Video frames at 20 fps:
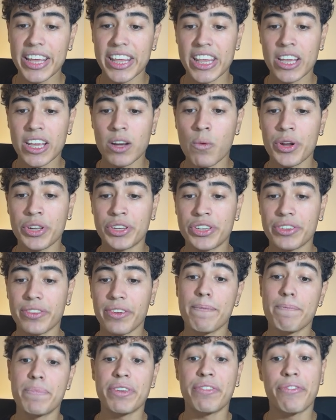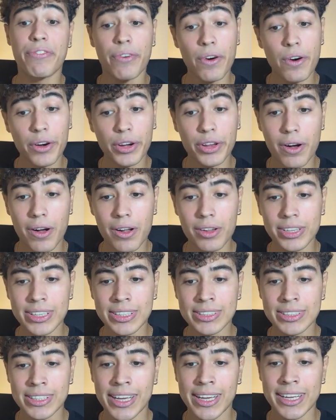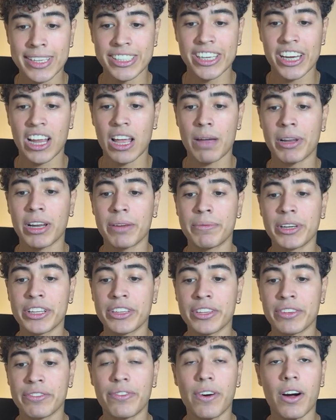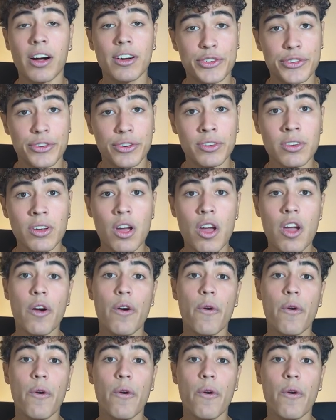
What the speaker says: in which before calling the check availability function,